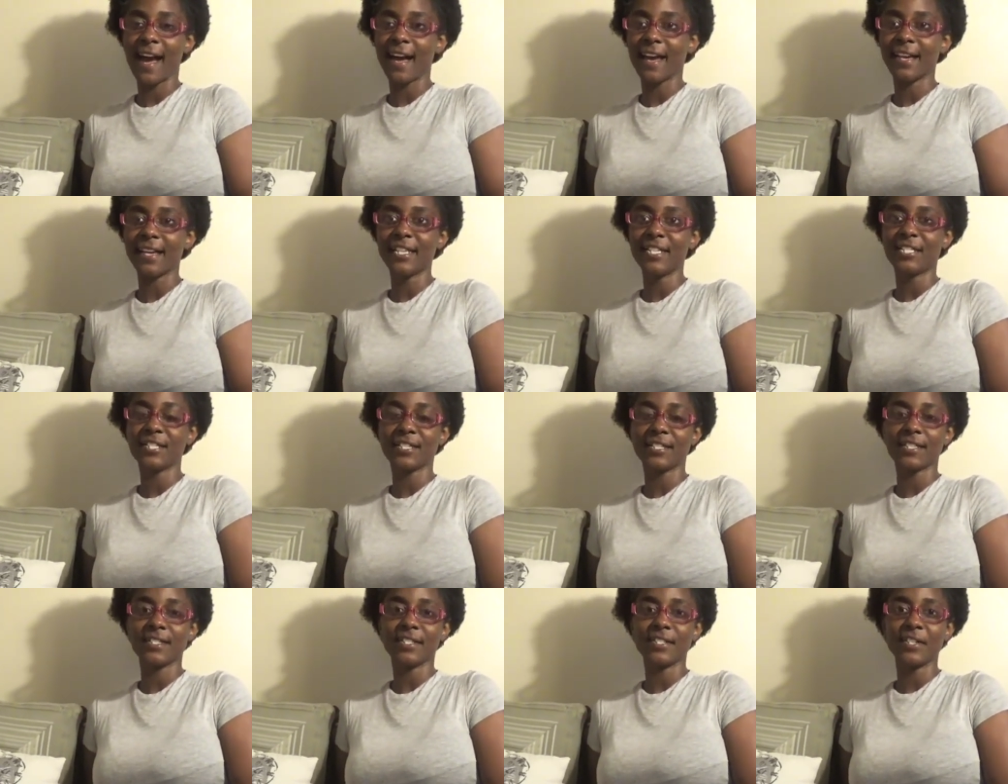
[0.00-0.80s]
he
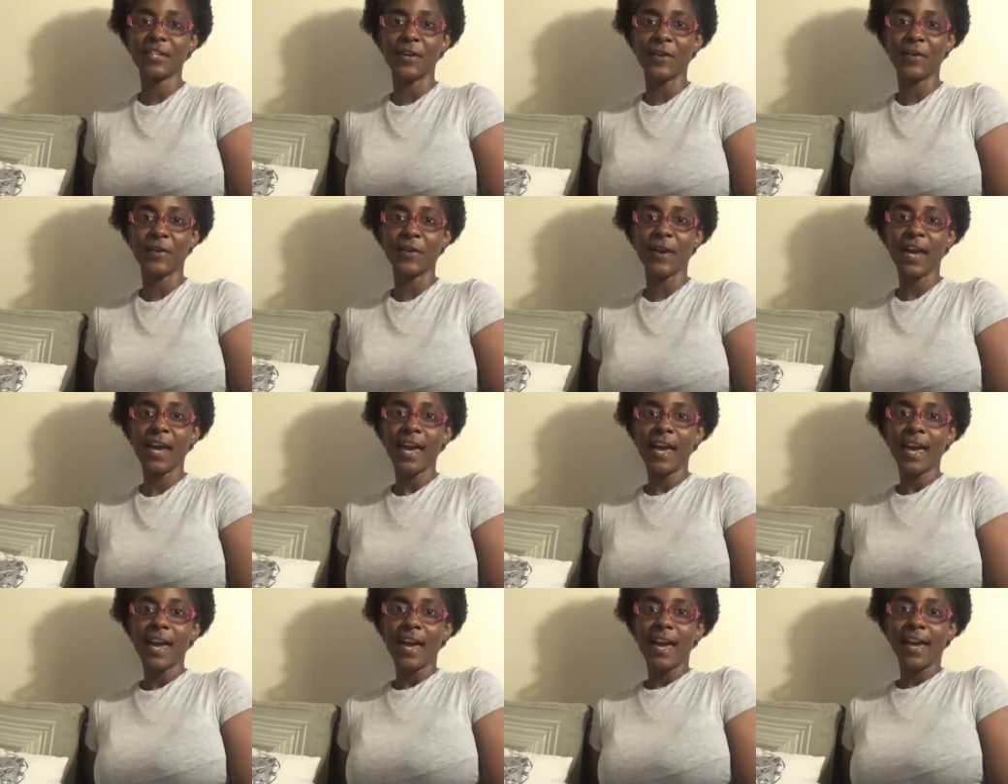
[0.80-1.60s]
just,
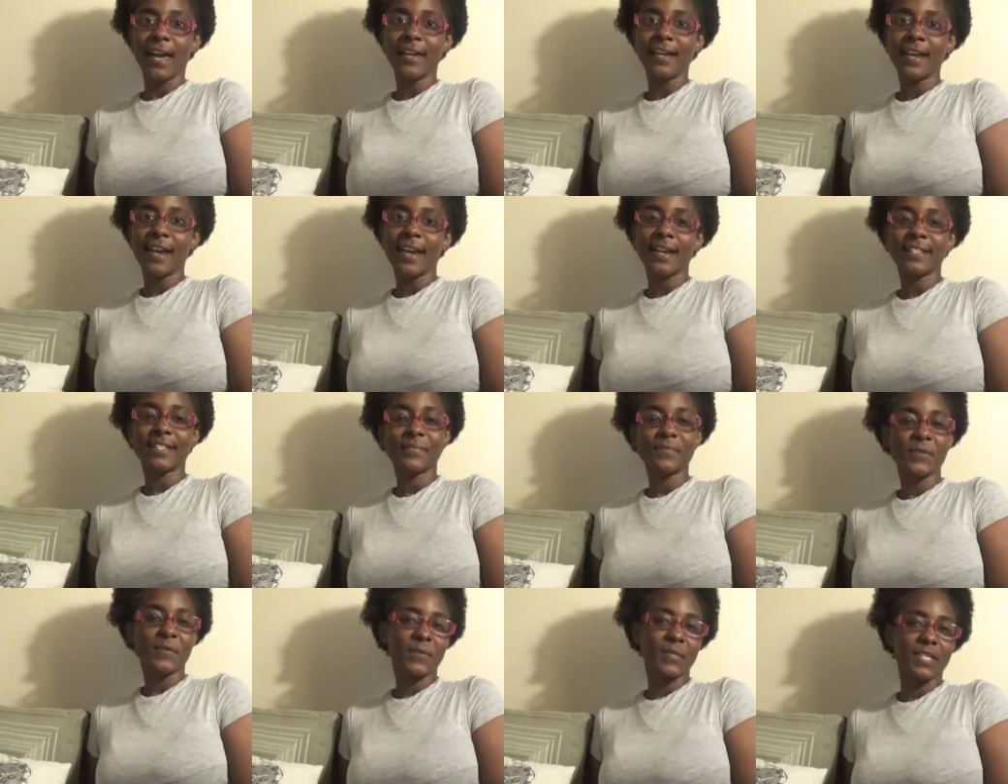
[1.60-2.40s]
he asked
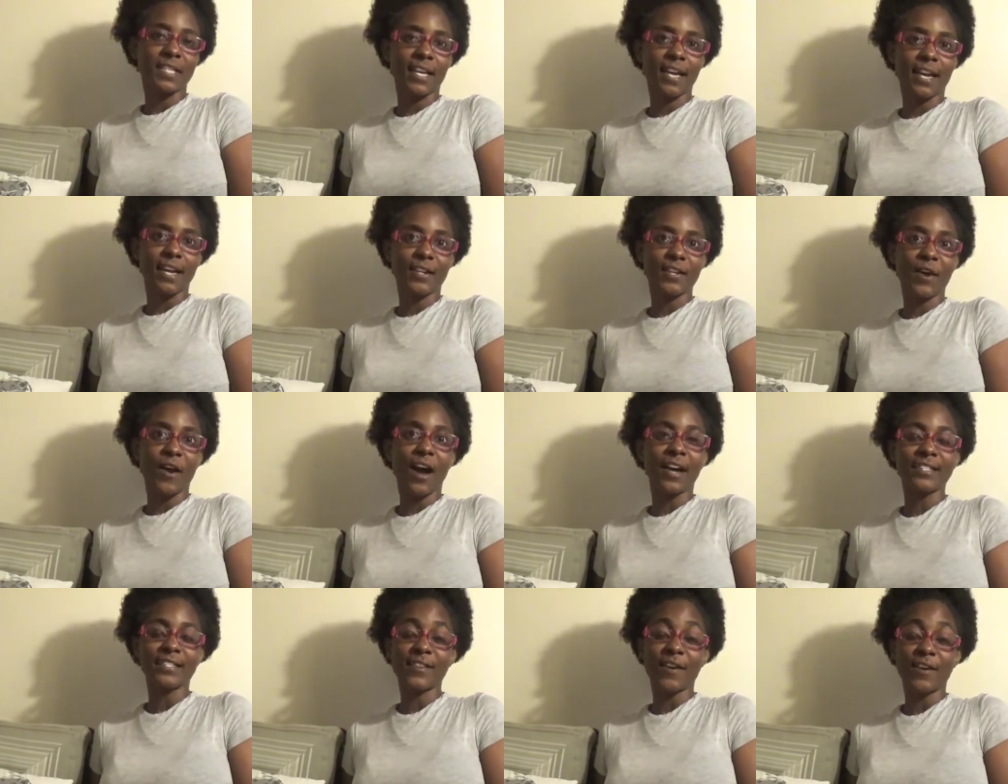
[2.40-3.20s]
me one day, I
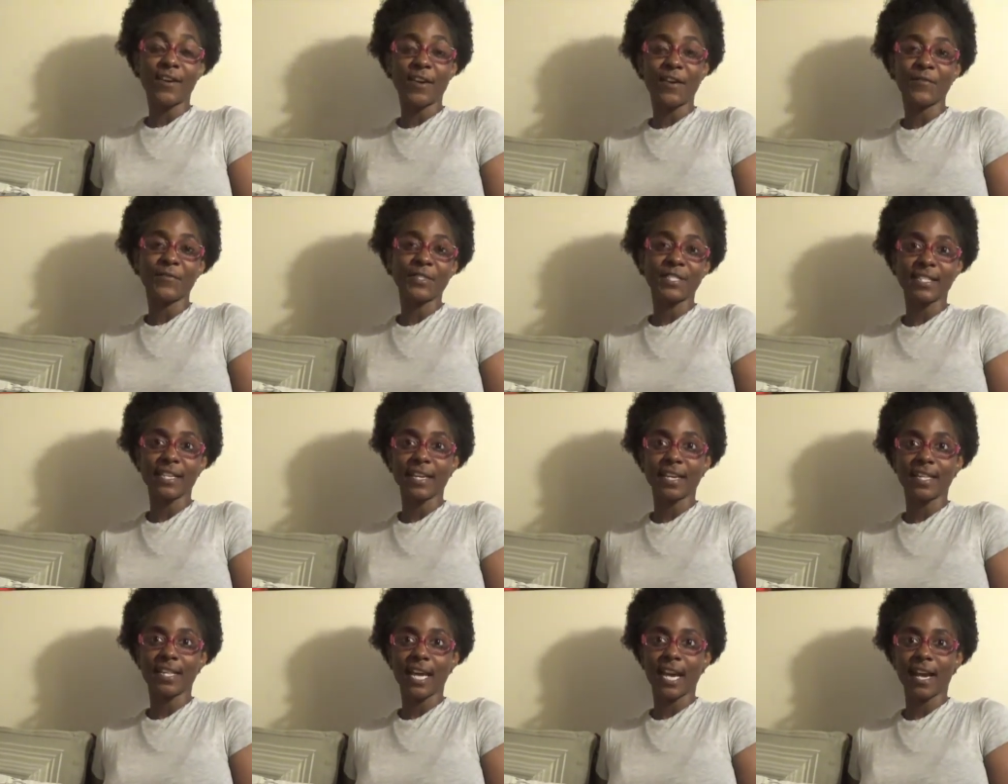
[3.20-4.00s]
started off with
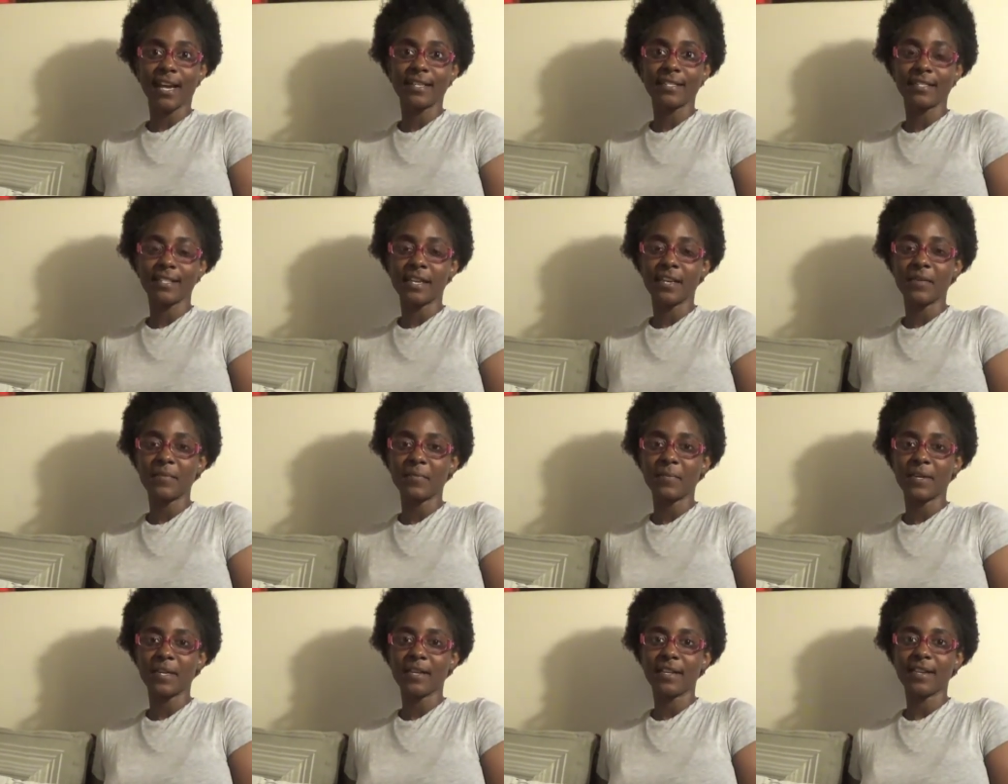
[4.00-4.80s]
singing, like I said,
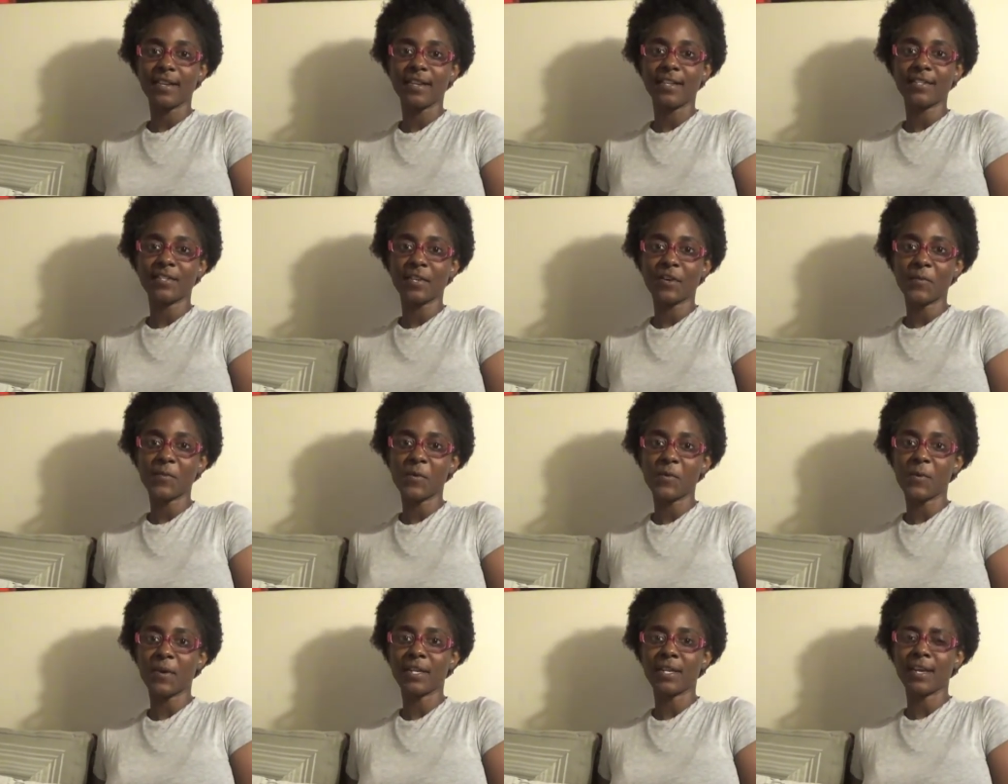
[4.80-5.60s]
but he told me
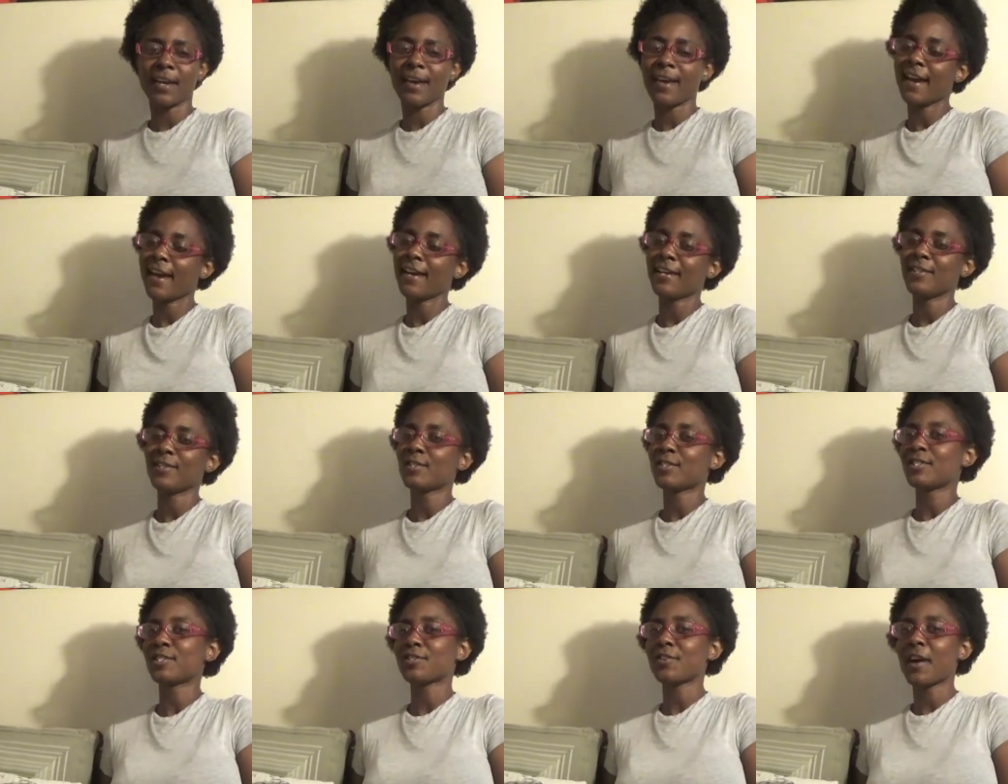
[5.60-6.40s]
one day, hey, you
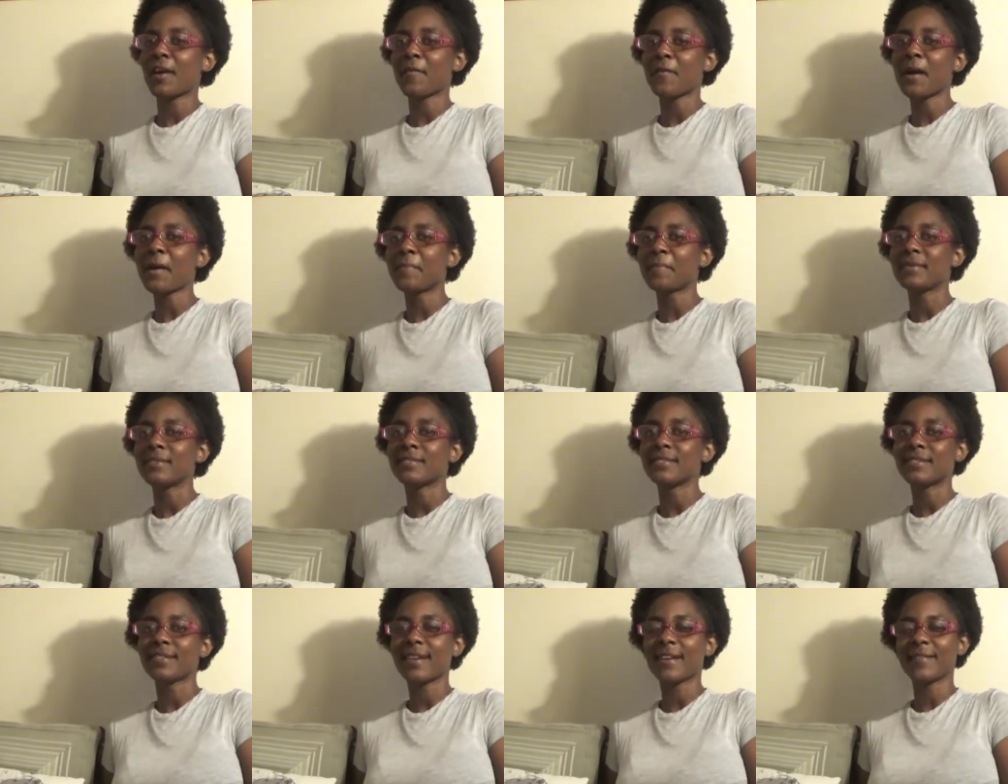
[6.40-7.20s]
should try
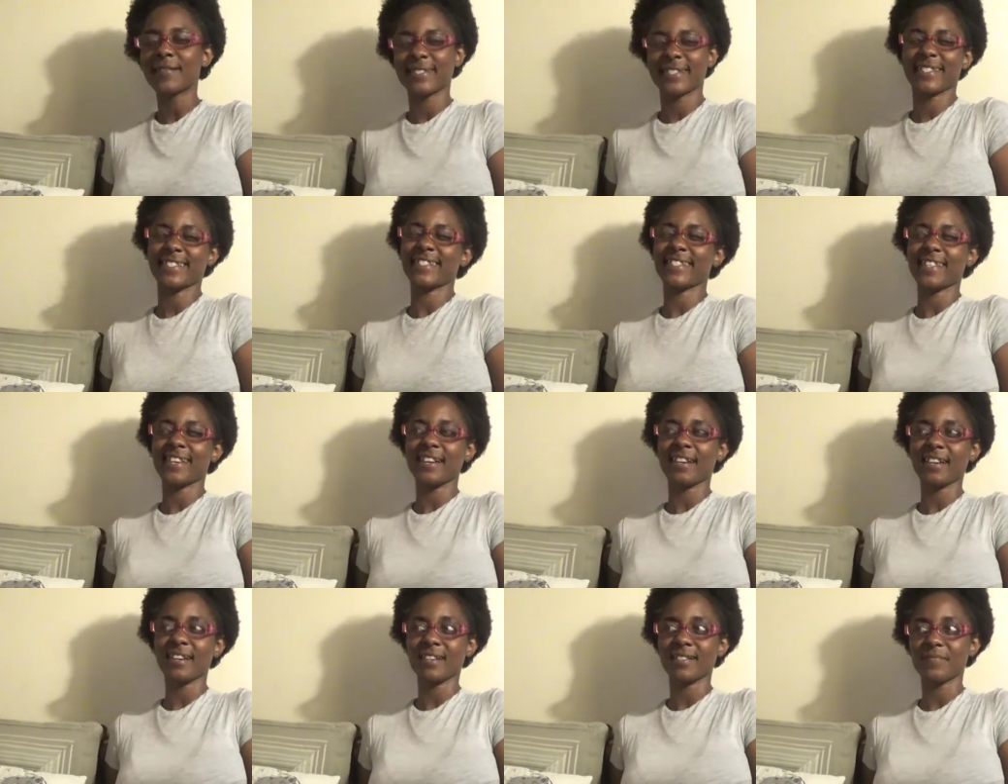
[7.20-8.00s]
rapping. And I was just
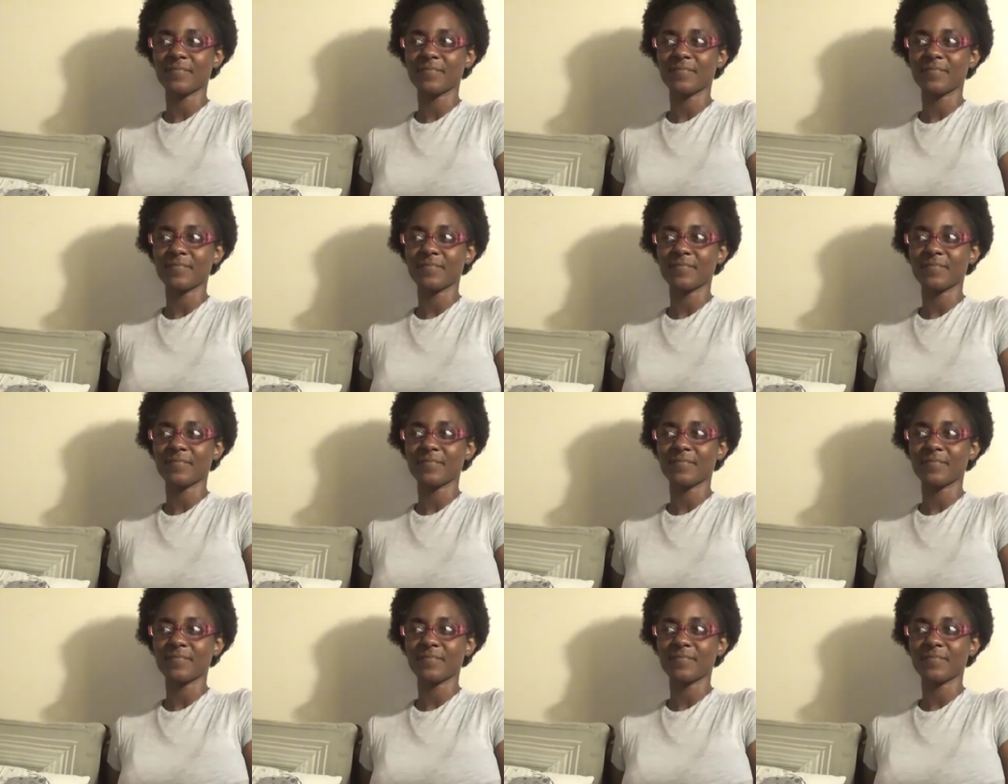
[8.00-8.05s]
like,